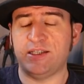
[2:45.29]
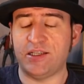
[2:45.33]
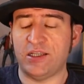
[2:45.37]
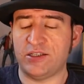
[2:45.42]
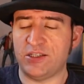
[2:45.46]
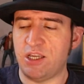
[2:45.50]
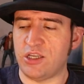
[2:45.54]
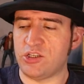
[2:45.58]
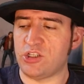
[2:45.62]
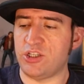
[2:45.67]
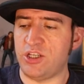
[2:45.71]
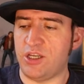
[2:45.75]

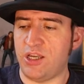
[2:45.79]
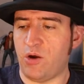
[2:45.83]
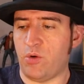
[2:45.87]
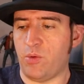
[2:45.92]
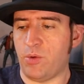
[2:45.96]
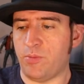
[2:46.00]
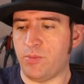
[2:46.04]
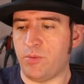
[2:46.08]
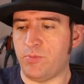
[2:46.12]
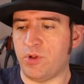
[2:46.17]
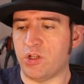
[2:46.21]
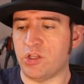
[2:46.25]
Essentially now
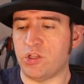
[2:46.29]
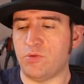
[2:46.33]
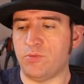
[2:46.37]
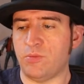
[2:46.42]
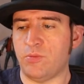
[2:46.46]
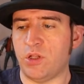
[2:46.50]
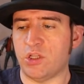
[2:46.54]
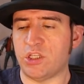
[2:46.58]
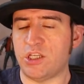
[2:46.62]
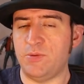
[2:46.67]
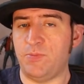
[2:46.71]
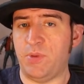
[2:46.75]
with
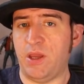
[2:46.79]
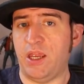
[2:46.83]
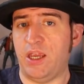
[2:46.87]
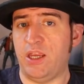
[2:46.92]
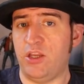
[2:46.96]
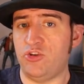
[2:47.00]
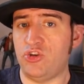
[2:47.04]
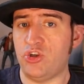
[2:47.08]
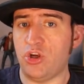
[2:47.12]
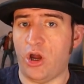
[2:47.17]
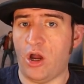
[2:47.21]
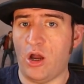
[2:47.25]

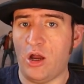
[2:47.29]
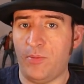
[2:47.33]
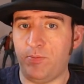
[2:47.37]
multi-page